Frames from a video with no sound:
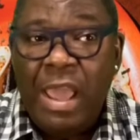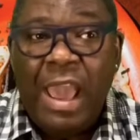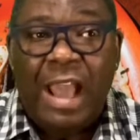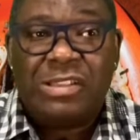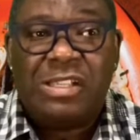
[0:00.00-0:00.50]

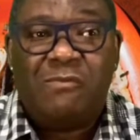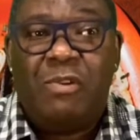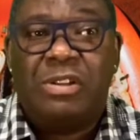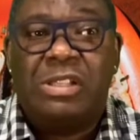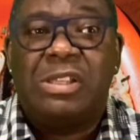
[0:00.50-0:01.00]
I just
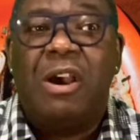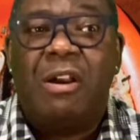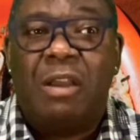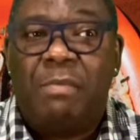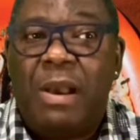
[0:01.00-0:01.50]
wanted to
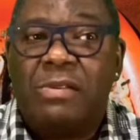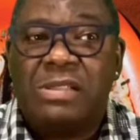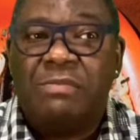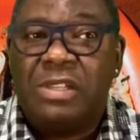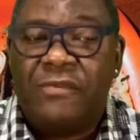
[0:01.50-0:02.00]
talk about
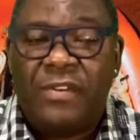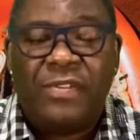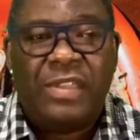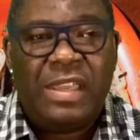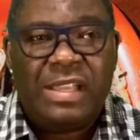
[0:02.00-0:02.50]
some different
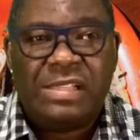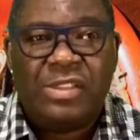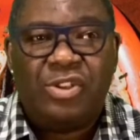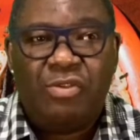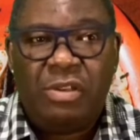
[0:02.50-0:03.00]
things
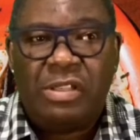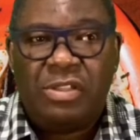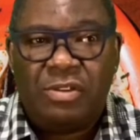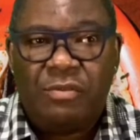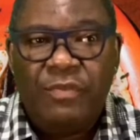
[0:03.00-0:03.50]
that you can
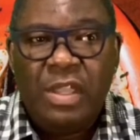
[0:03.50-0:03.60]
do